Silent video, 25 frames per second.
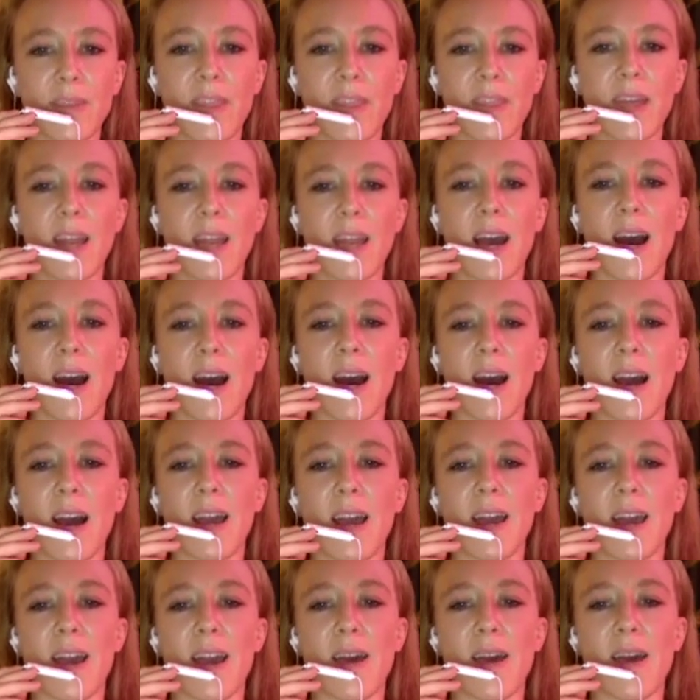that
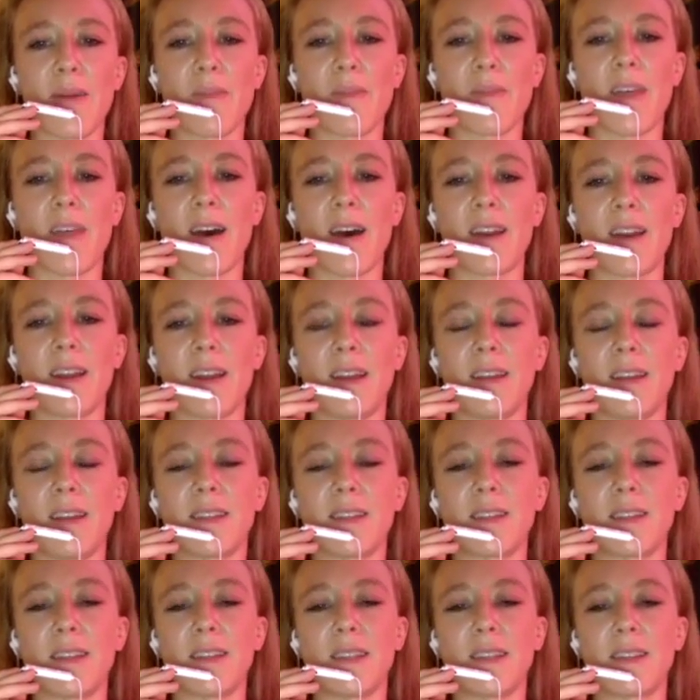I am that
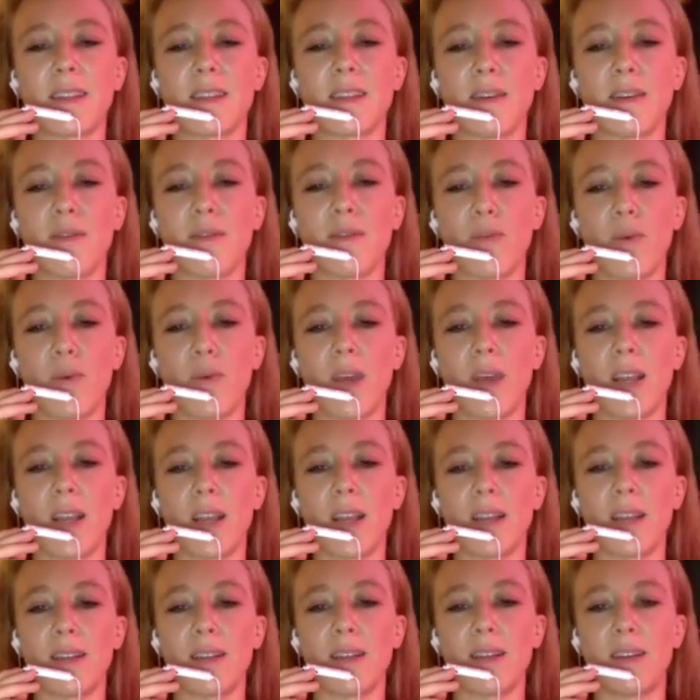innocence of
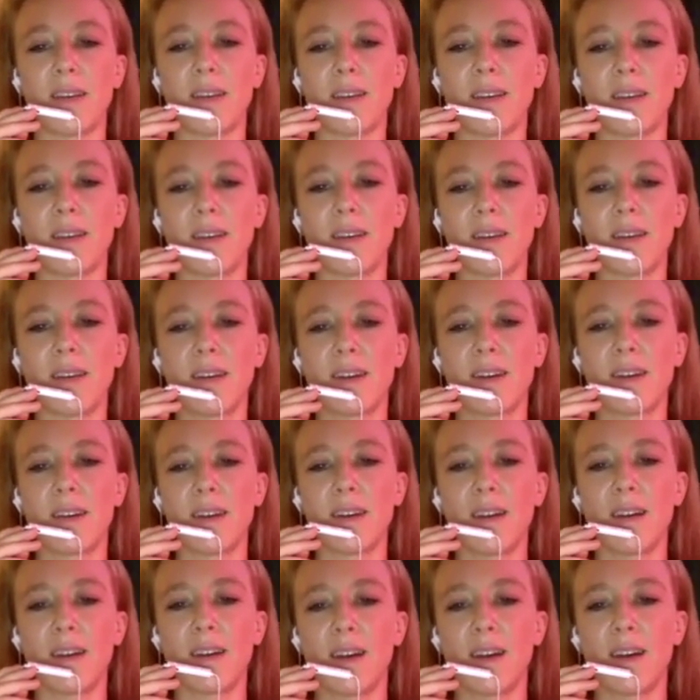wind,
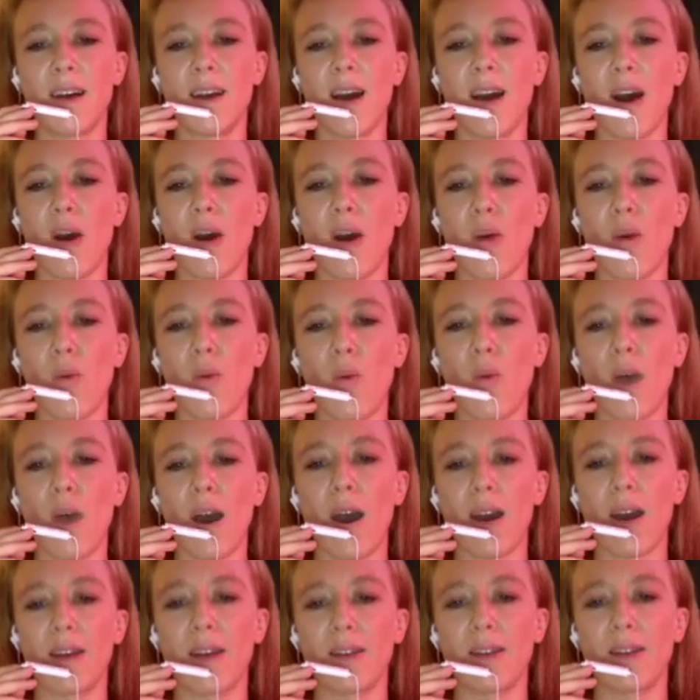a
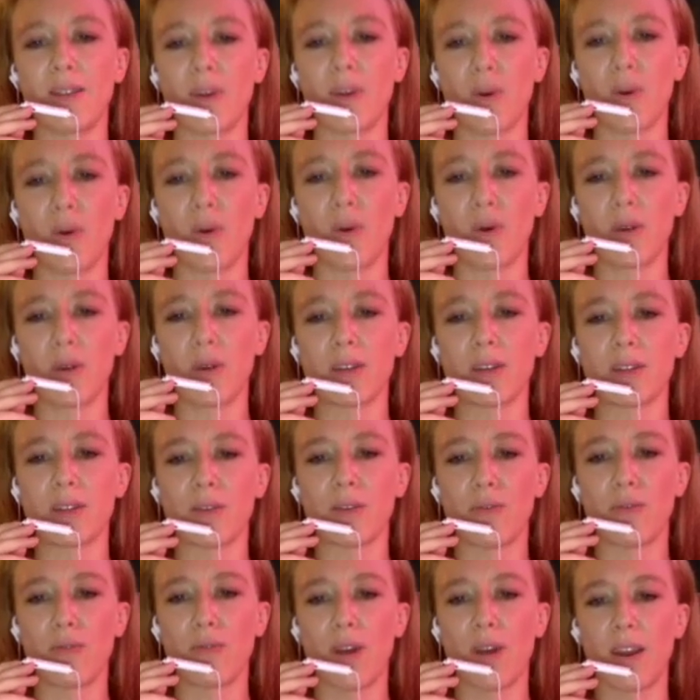wild horse
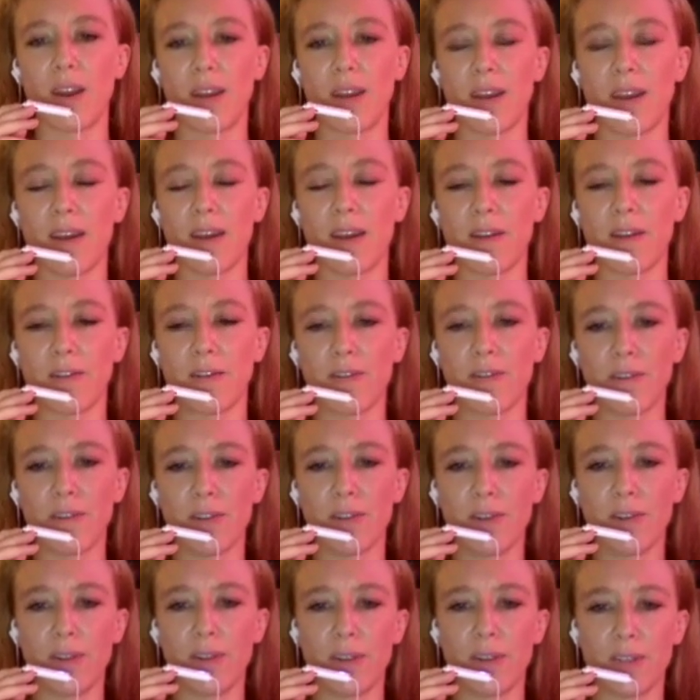running
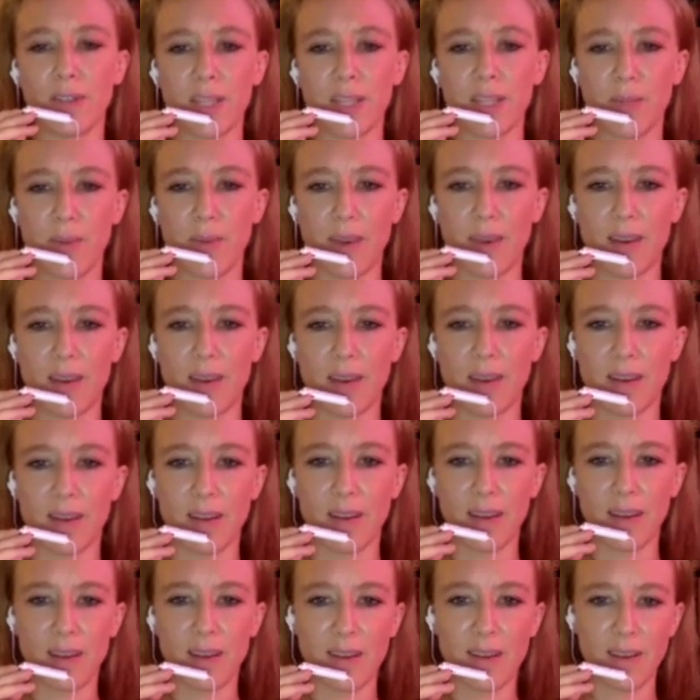full speed.
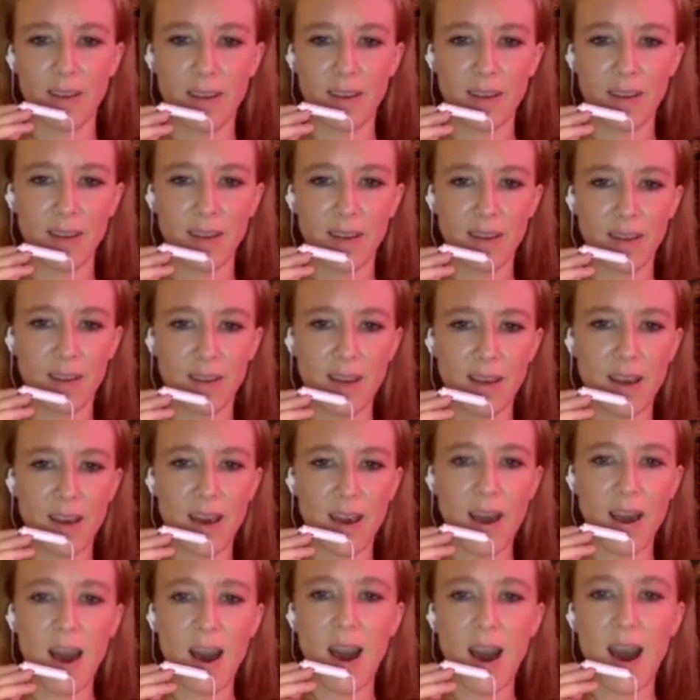
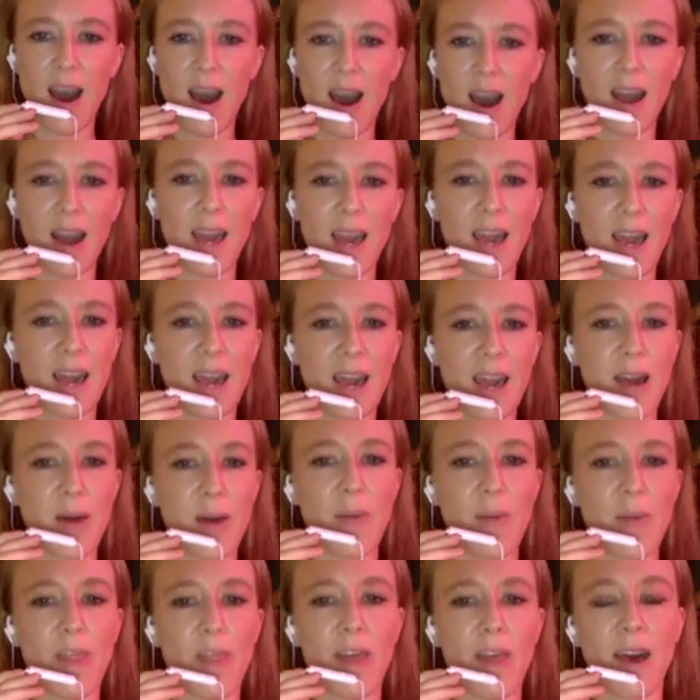I
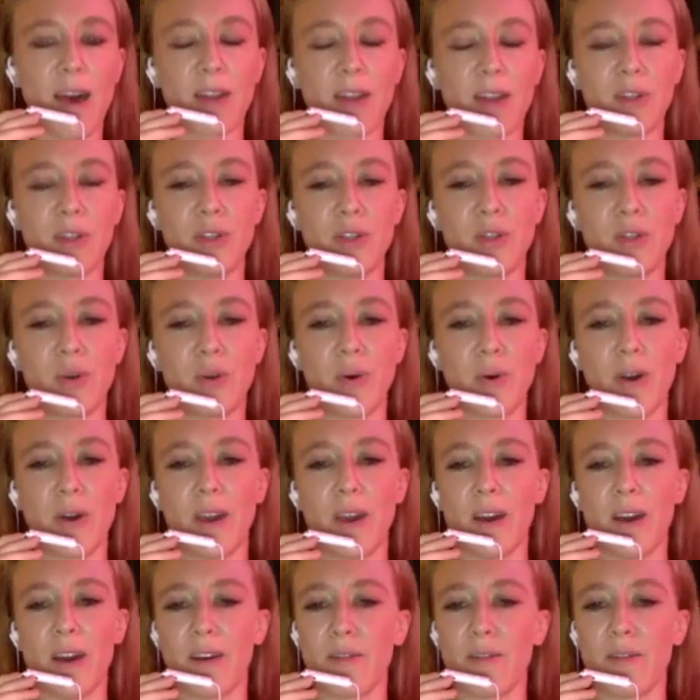am that
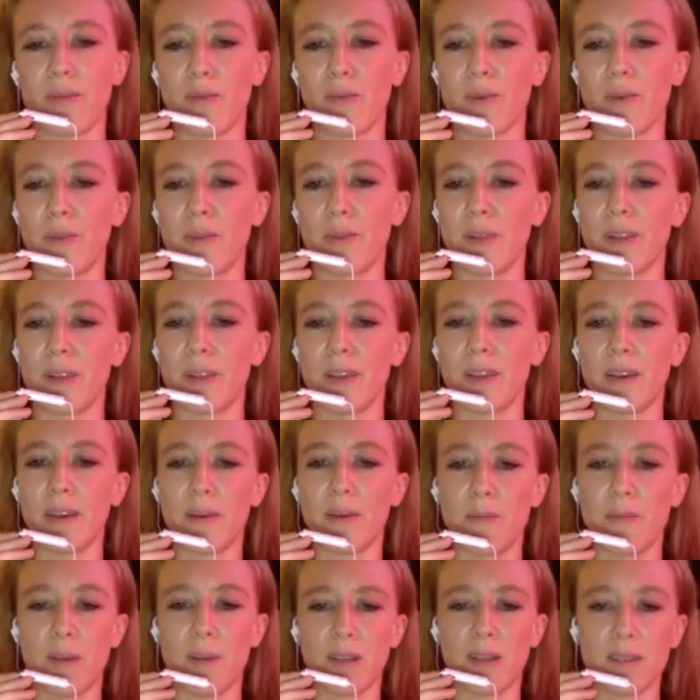joy of
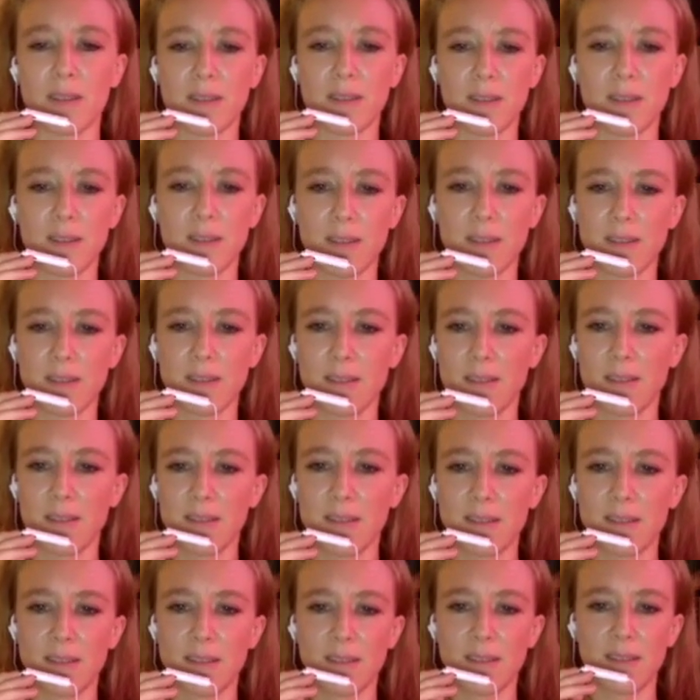rippling muscle.
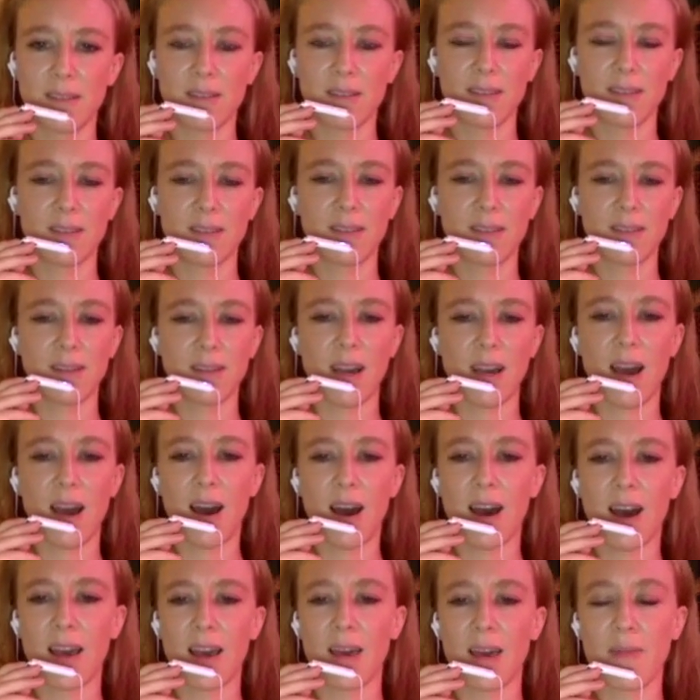
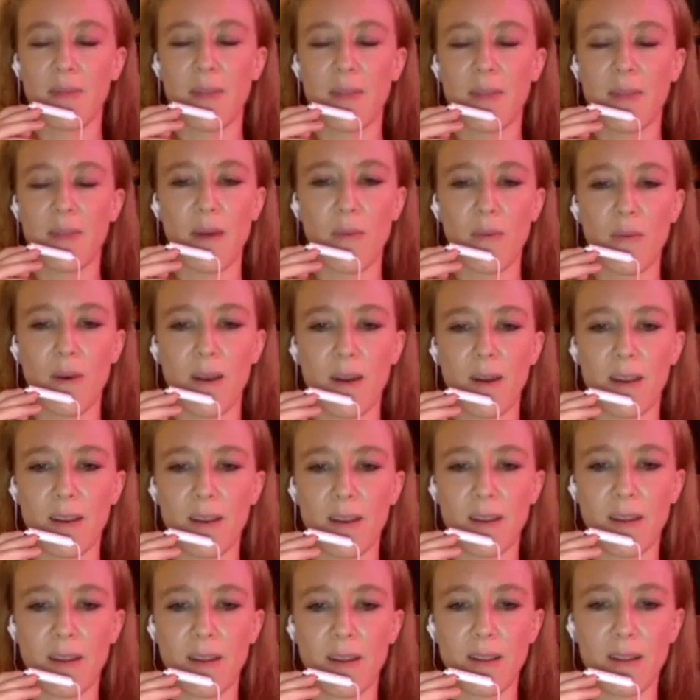I am that one.